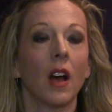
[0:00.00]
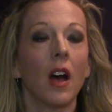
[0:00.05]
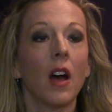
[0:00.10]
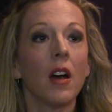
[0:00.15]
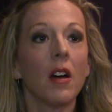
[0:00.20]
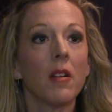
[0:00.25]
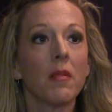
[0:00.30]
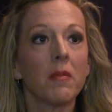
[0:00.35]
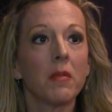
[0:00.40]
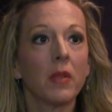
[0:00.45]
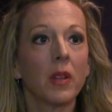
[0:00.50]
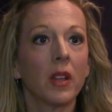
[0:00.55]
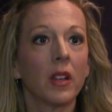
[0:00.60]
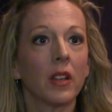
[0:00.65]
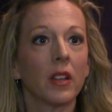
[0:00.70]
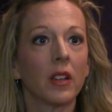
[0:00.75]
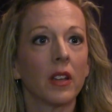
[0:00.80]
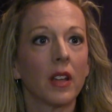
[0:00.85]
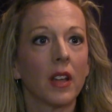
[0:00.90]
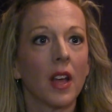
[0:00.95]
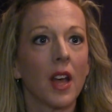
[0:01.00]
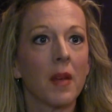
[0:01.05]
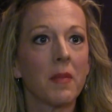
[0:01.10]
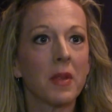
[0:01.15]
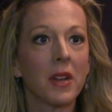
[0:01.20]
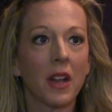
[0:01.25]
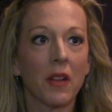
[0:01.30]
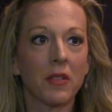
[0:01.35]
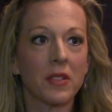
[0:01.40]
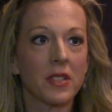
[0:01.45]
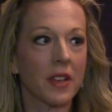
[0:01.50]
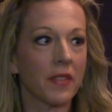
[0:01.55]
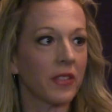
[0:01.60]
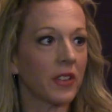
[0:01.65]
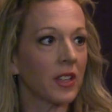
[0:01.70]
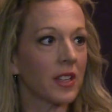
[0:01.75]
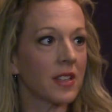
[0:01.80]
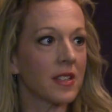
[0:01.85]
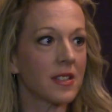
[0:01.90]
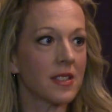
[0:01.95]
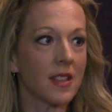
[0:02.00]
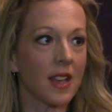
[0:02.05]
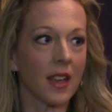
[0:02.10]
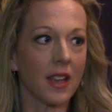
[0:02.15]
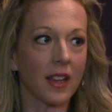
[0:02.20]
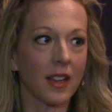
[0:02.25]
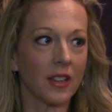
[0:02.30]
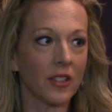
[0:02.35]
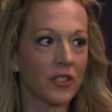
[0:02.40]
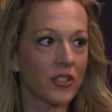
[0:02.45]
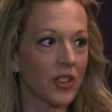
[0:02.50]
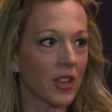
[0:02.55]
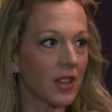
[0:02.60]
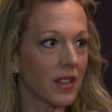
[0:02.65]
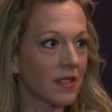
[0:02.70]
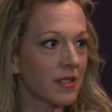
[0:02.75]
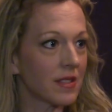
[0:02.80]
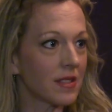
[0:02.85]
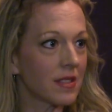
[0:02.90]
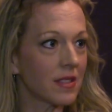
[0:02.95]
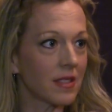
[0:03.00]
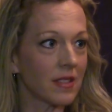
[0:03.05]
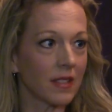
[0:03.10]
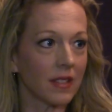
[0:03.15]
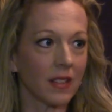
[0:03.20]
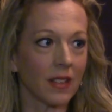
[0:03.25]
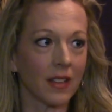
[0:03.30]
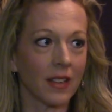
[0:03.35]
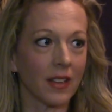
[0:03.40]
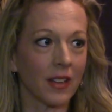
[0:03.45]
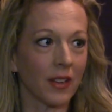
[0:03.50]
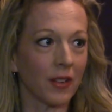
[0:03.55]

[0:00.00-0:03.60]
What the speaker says: I mean, I would definitely say just, you